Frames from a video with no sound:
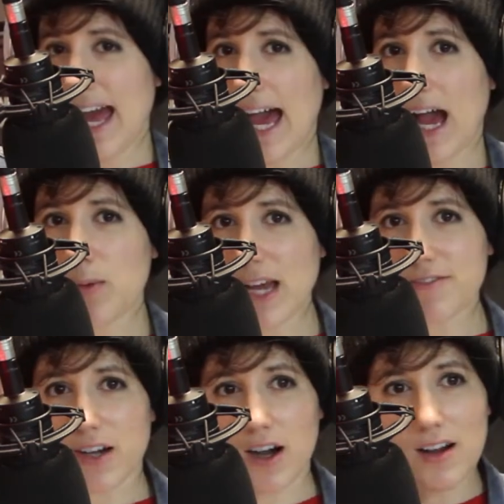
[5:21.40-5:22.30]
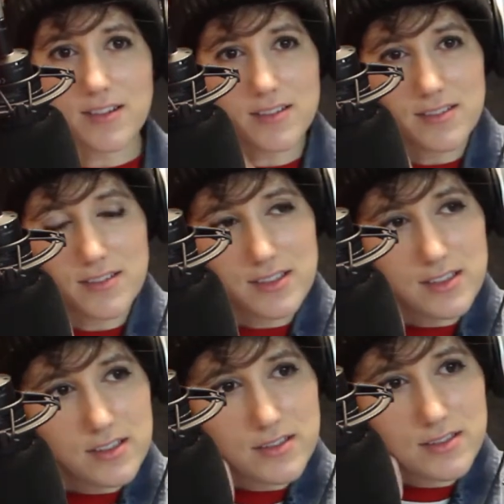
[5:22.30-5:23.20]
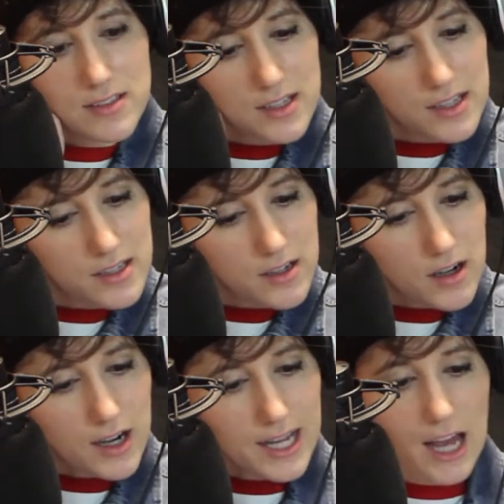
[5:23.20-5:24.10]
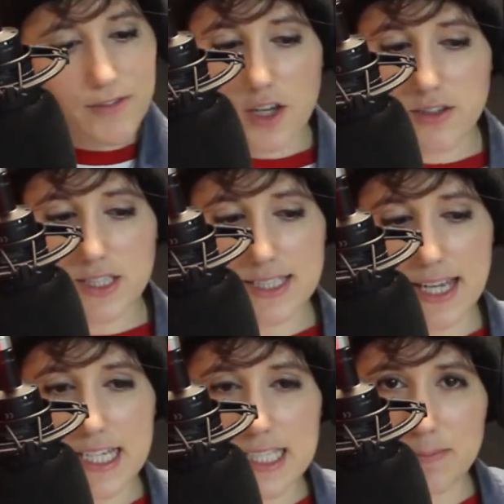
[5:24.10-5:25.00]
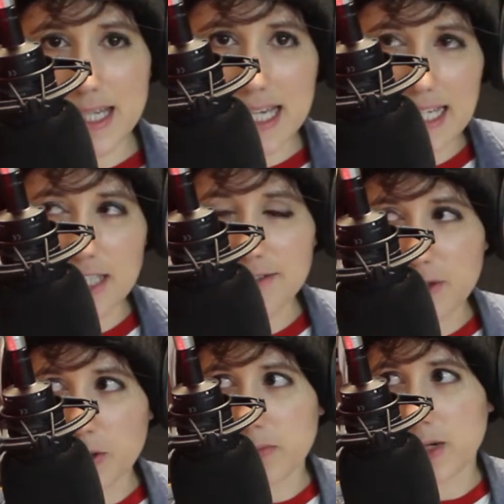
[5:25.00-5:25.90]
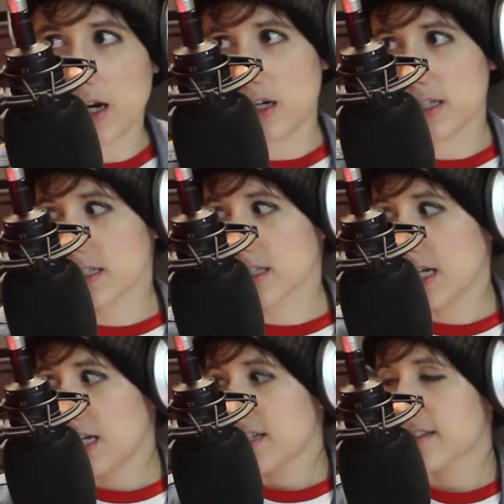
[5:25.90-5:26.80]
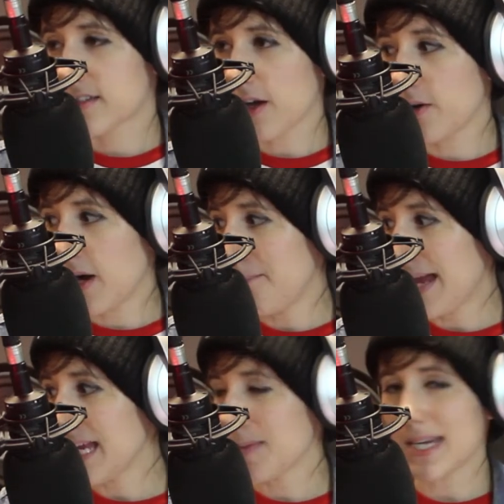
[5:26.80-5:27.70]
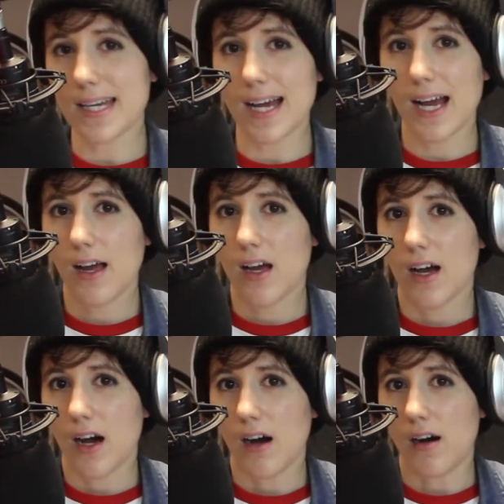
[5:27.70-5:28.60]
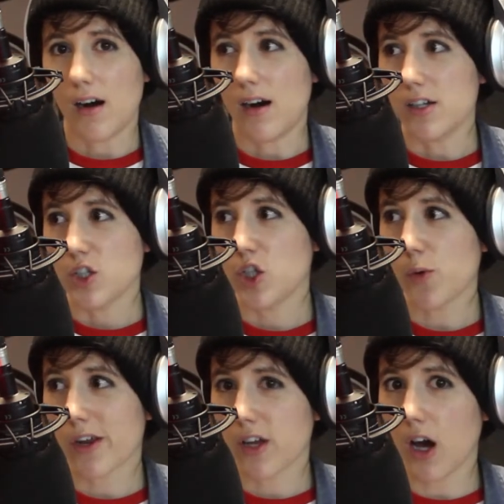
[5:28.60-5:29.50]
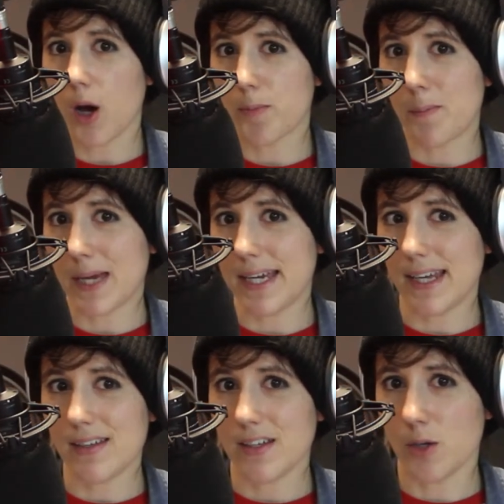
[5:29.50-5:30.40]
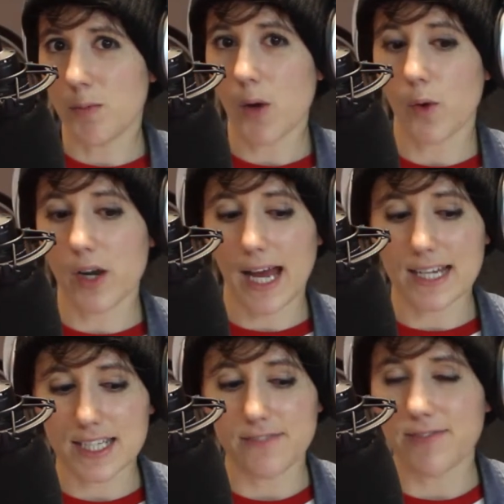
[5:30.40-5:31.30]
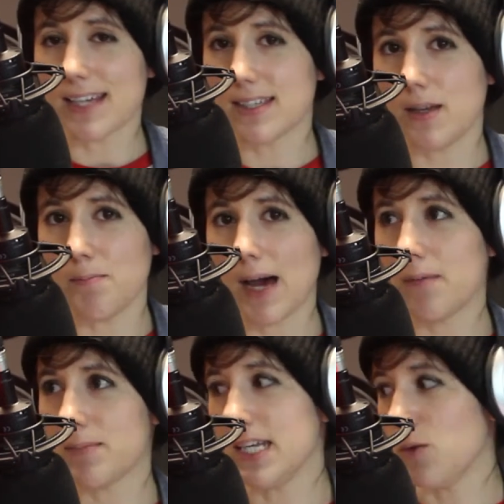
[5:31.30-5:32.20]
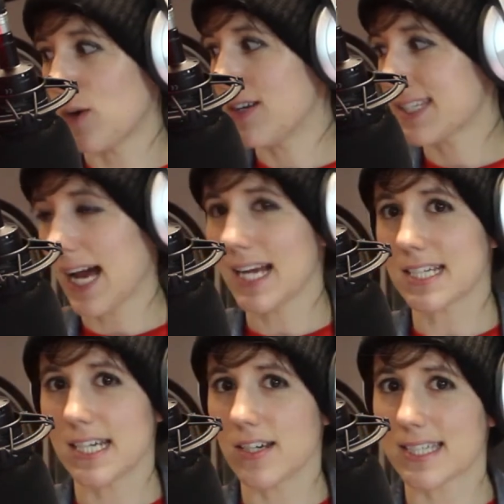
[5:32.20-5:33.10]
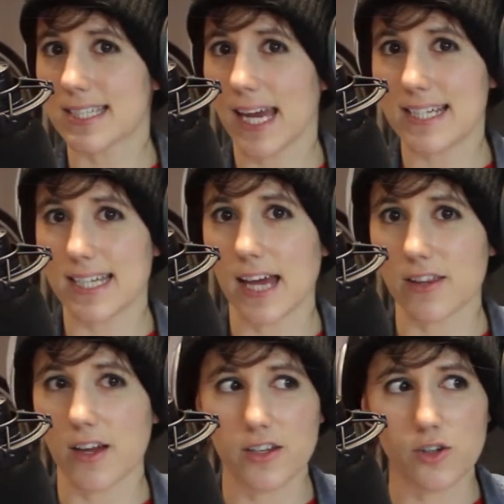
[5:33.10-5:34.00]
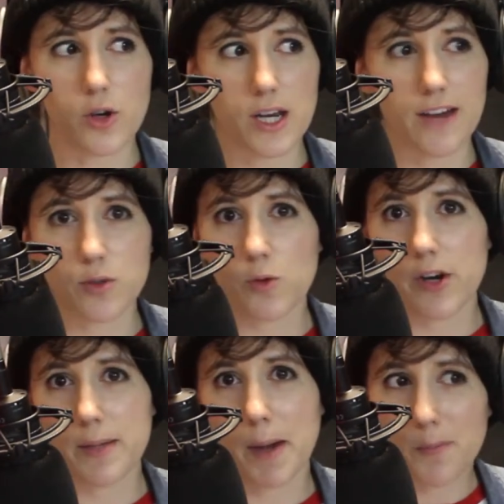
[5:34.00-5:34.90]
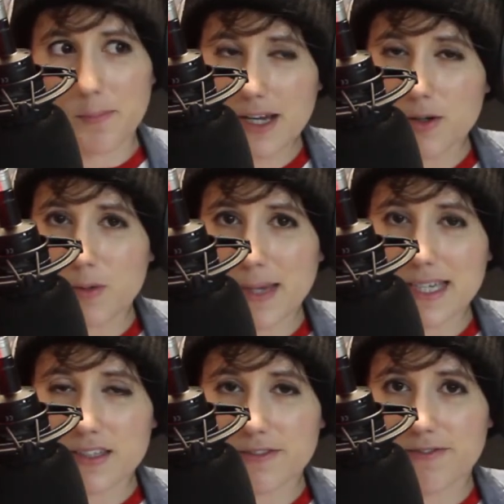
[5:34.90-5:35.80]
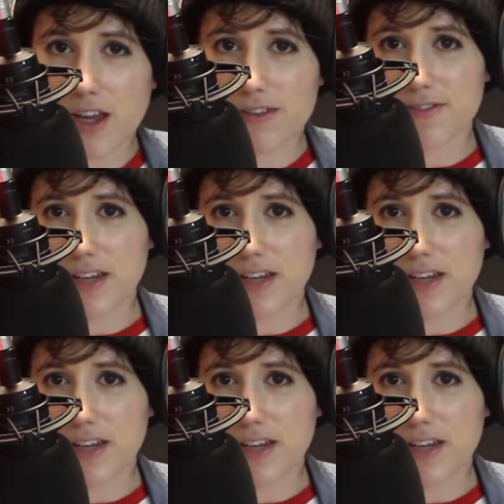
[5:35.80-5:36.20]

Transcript: However, I have noticed that it is beginning to fall apart. So maybe you don't want to cut up a beanie. You might want to actually invest in a man beanie where it's actually going to stay together and you're not going to have to worry about little bits of fluff